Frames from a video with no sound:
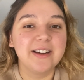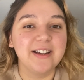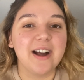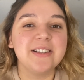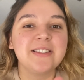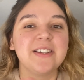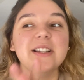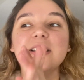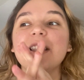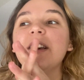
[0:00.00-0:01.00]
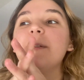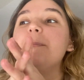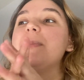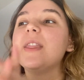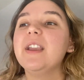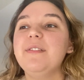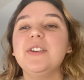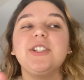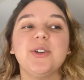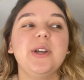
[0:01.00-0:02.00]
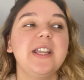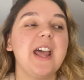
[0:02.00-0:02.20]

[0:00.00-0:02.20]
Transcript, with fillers: guys, because if you do it